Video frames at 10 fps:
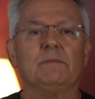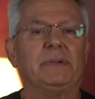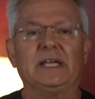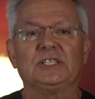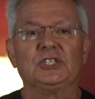
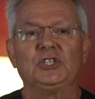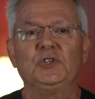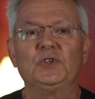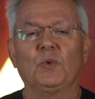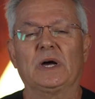base
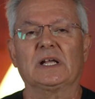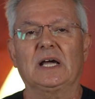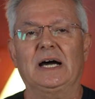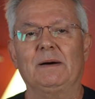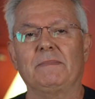2-to-1
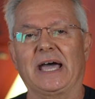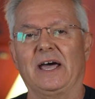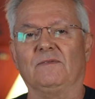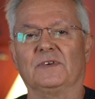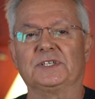
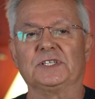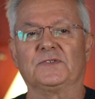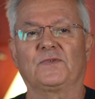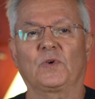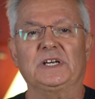combat versus
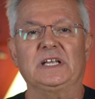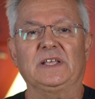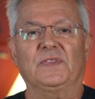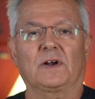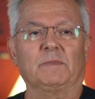
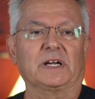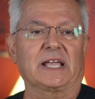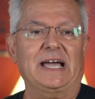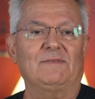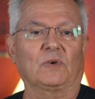14th Armored
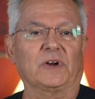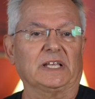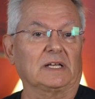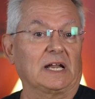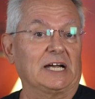Cavalry
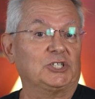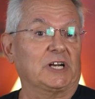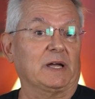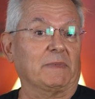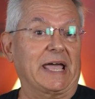in the
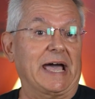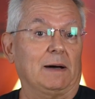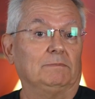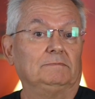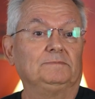Lochheim Gap.